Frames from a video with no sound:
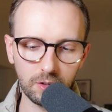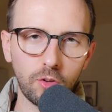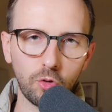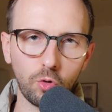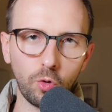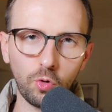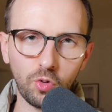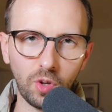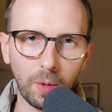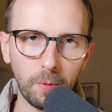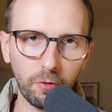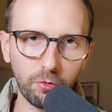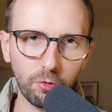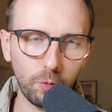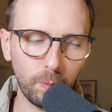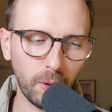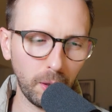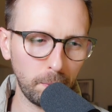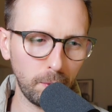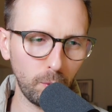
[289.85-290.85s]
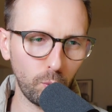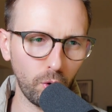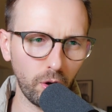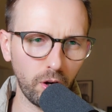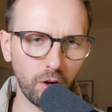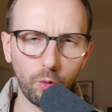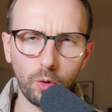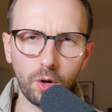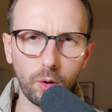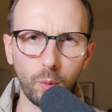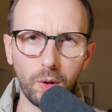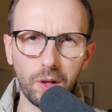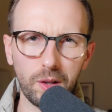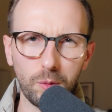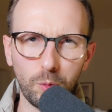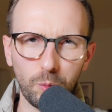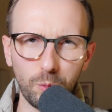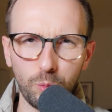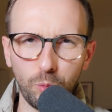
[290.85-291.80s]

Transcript: So some of you might be wondering, well,